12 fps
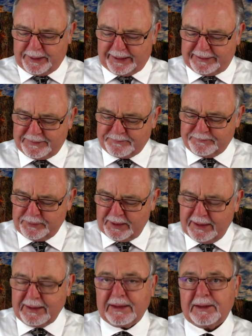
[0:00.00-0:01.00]
way,
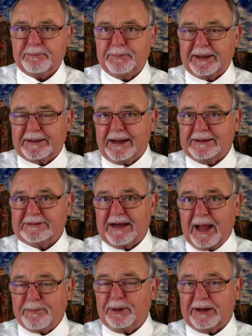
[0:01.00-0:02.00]
because
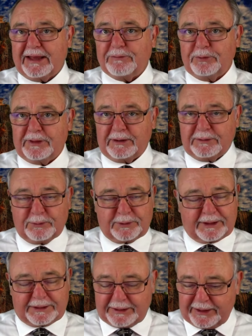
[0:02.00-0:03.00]
I believe
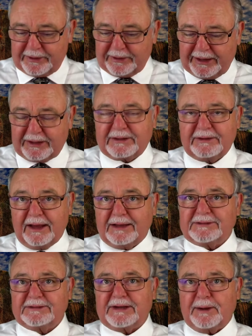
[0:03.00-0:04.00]
the year he
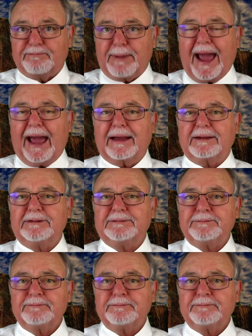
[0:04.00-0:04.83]
does come back